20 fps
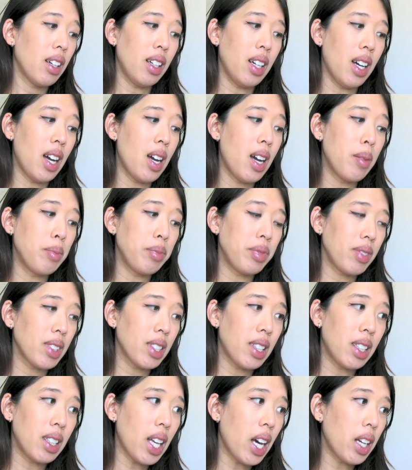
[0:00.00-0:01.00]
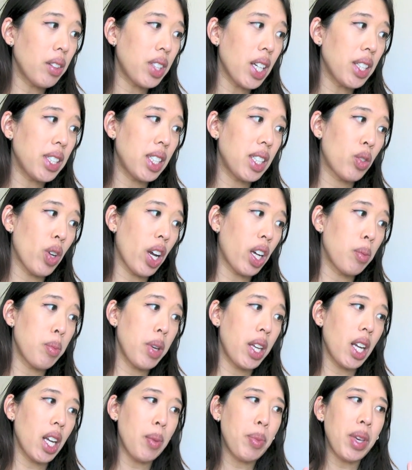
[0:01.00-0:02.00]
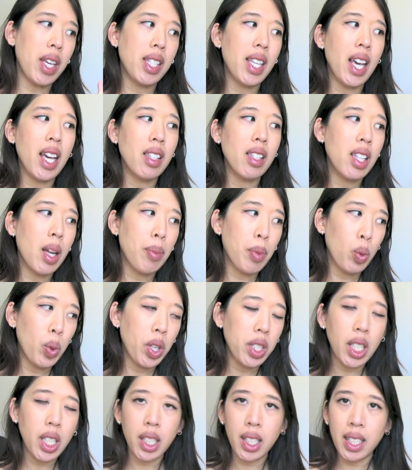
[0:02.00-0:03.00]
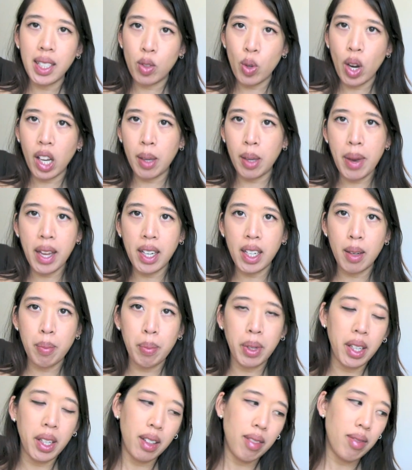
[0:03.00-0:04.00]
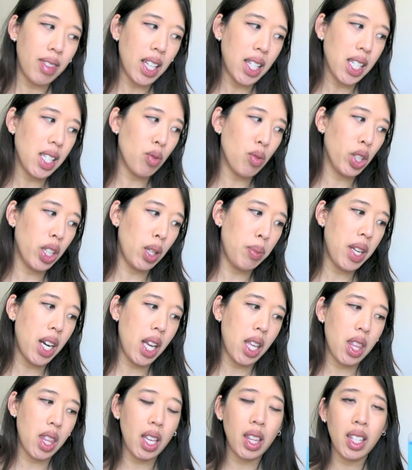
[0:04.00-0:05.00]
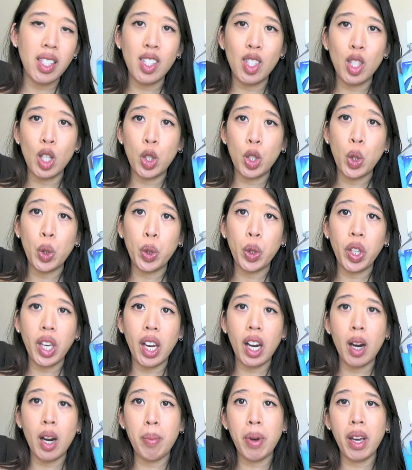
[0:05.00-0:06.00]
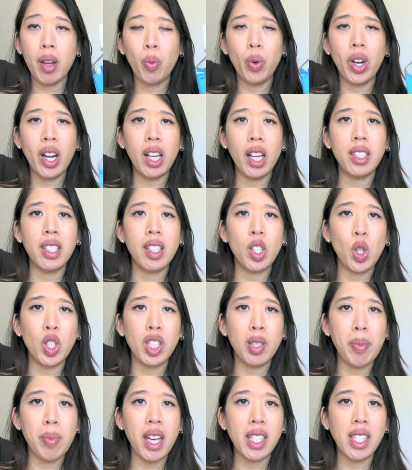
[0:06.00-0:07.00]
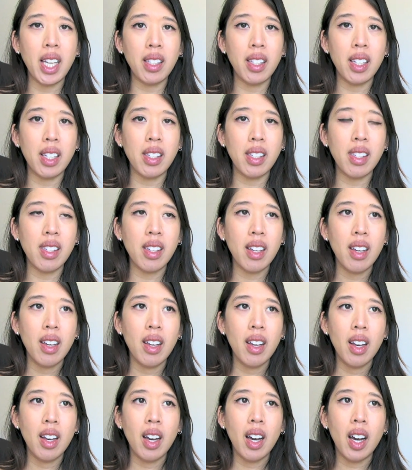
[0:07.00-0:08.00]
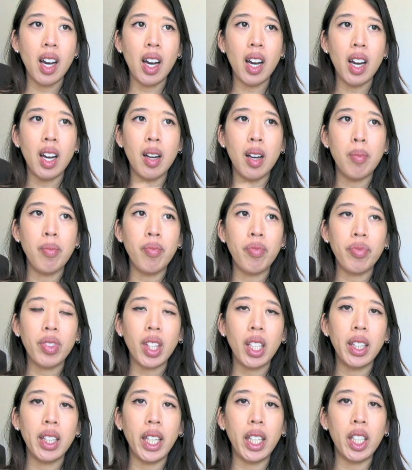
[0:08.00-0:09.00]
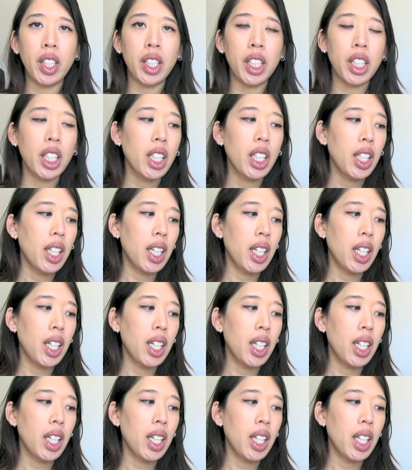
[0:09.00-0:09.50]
um, a lot of dentists recommend it. I mean, it says number one dentist recommended, but that doesn't really mean anything. It's the total care. But when I did go to my dentist um, later,